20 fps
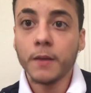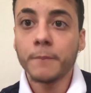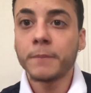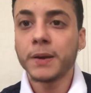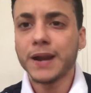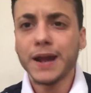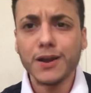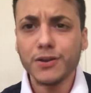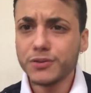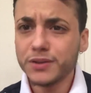
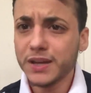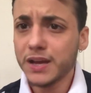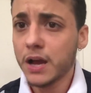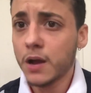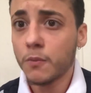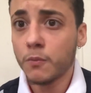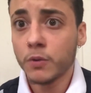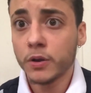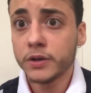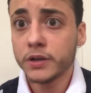But I only
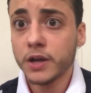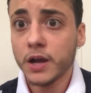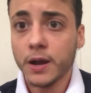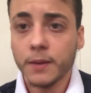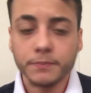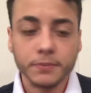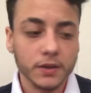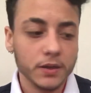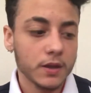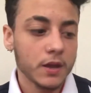got one
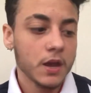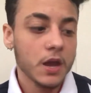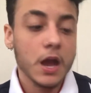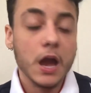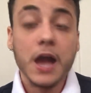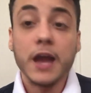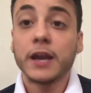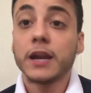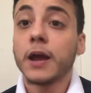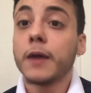copy,
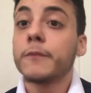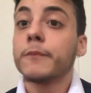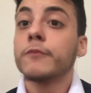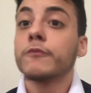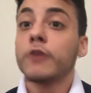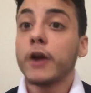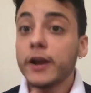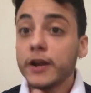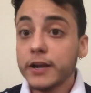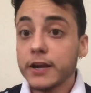and
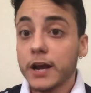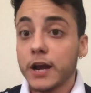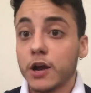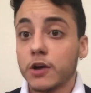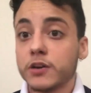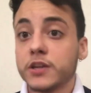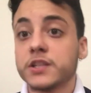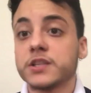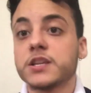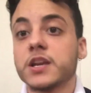right
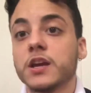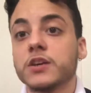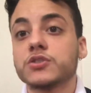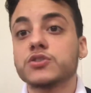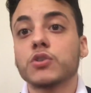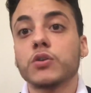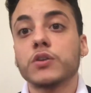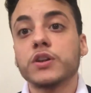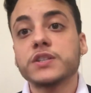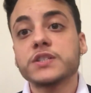now it
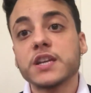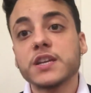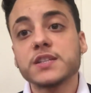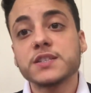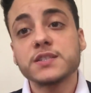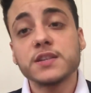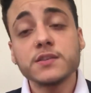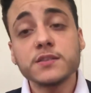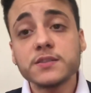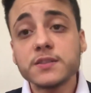takes
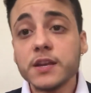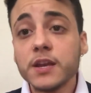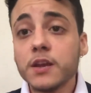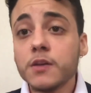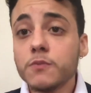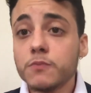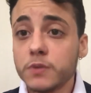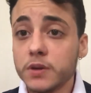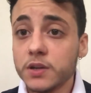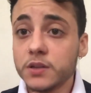6 to
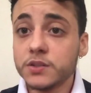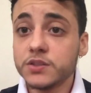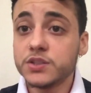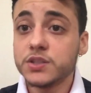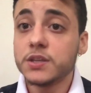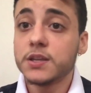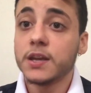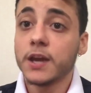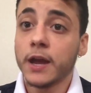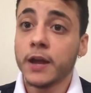8 weeks
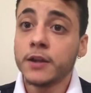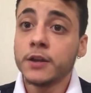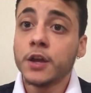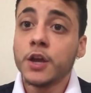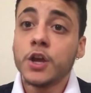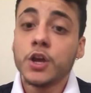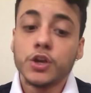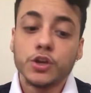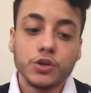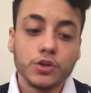to get
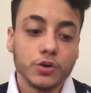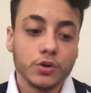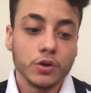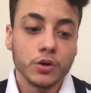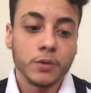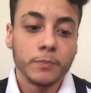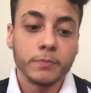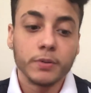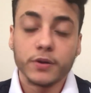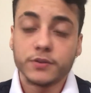
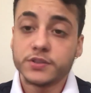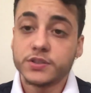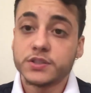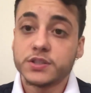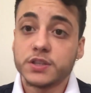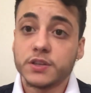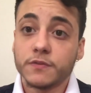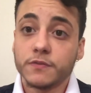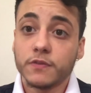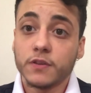your birth
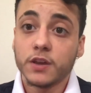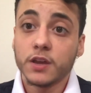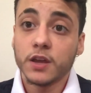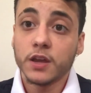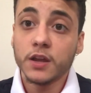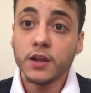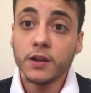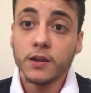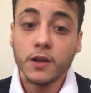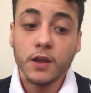
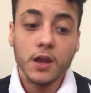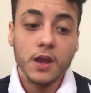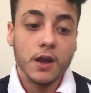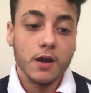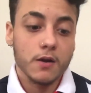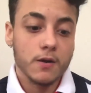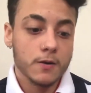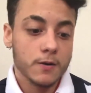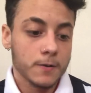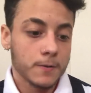certificate.
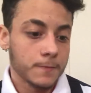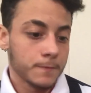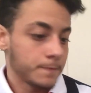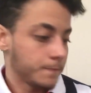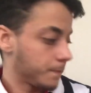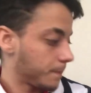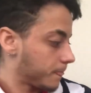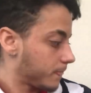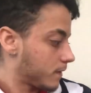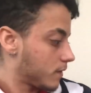
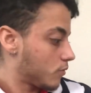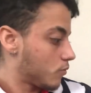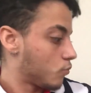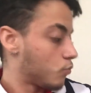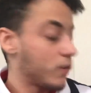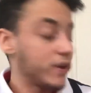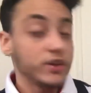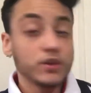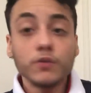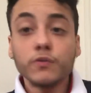
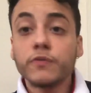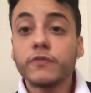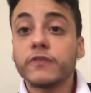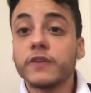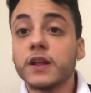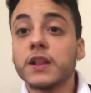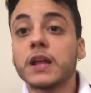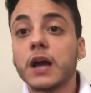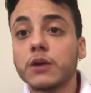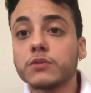When you
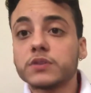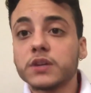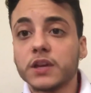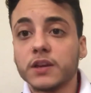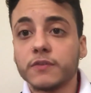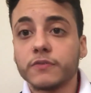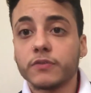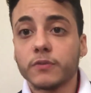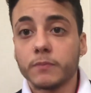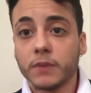fill out the
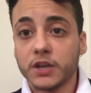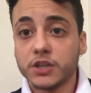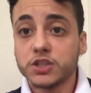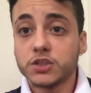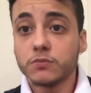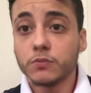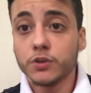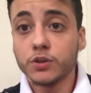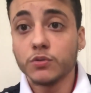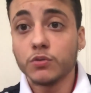
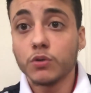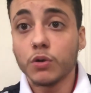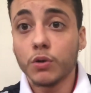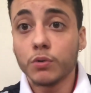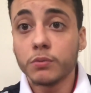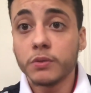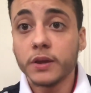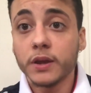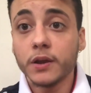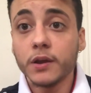information, when you
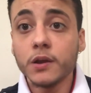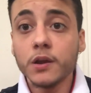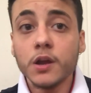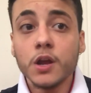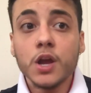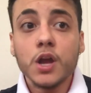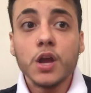go there,